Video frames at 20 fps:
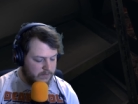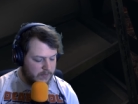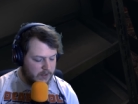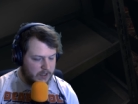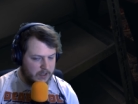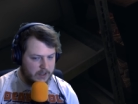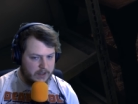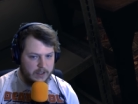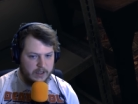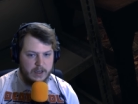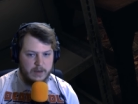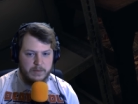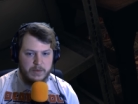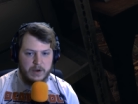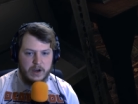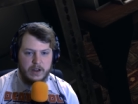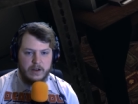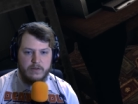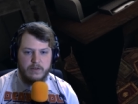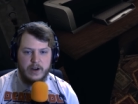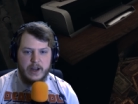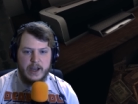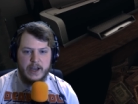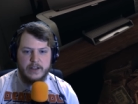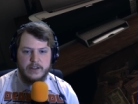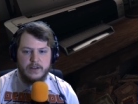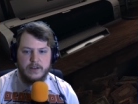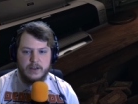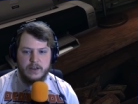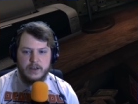I think it might react
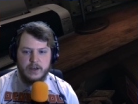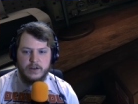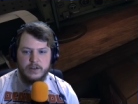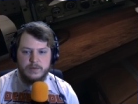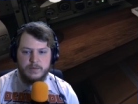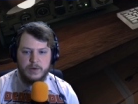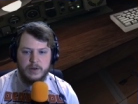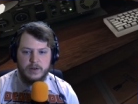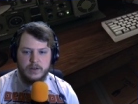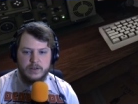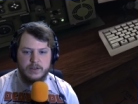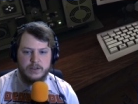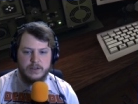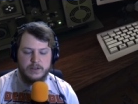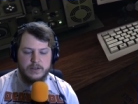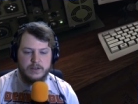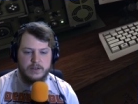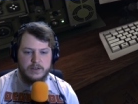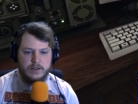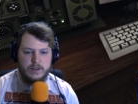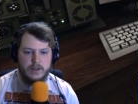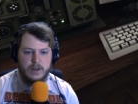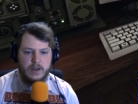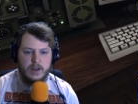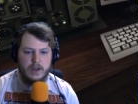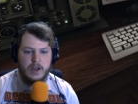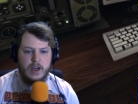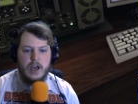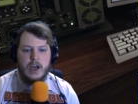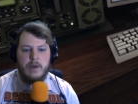to the ghost box.
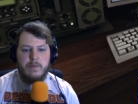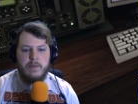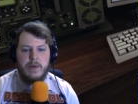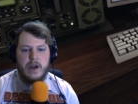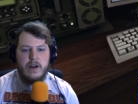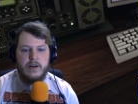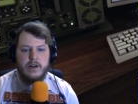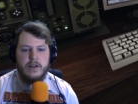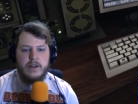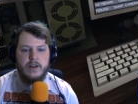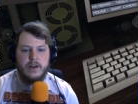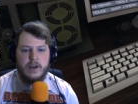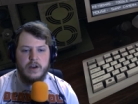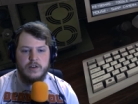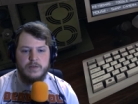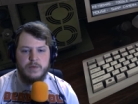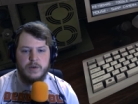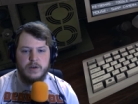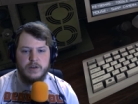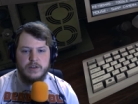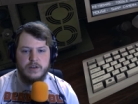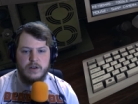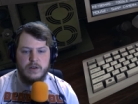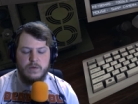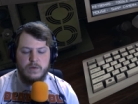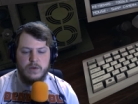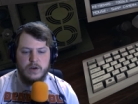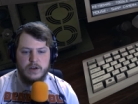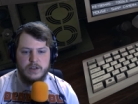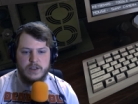Apparently the ghost box only
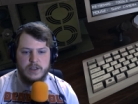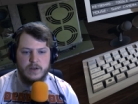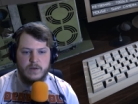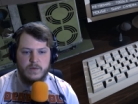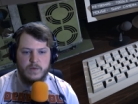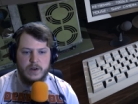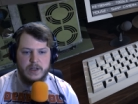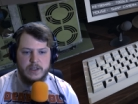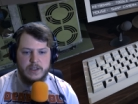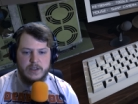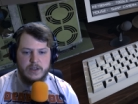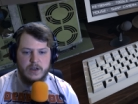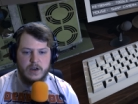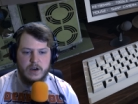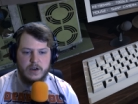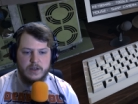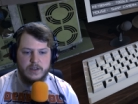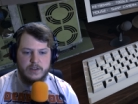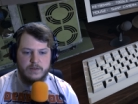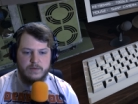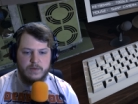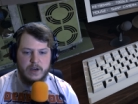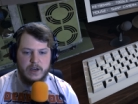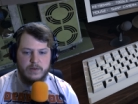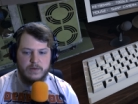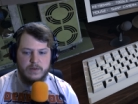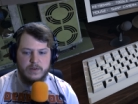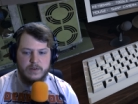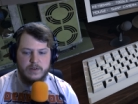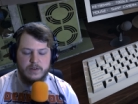works when it's dark as well.
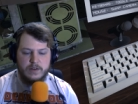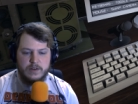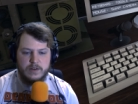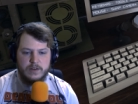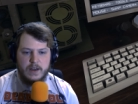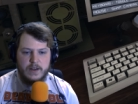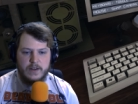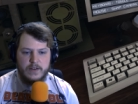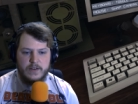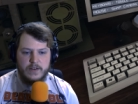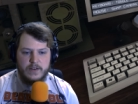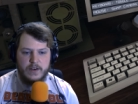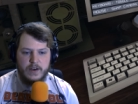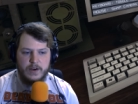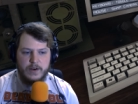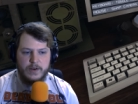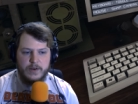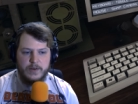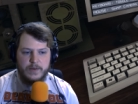So...